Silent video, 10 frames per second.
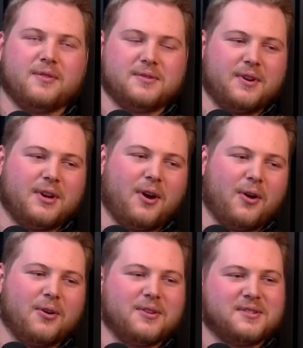it's very
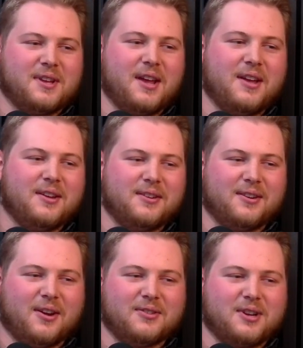hard to stay
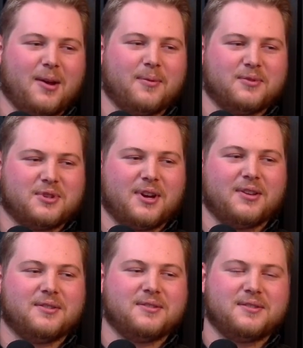on top of
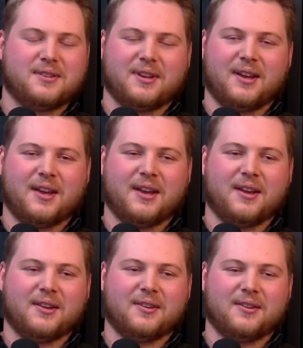trends,
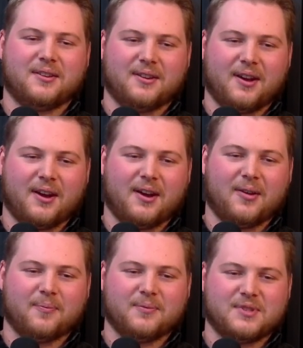and
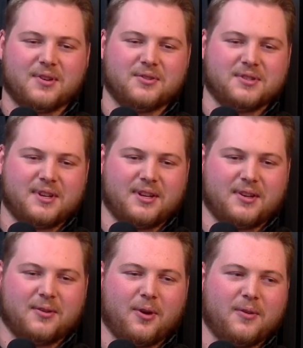so just
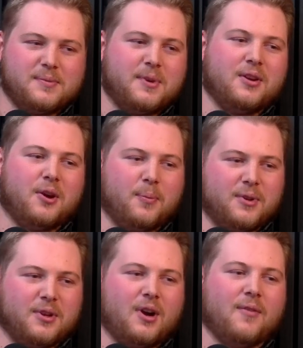like always being
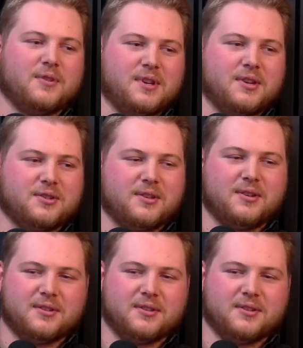open to conversation and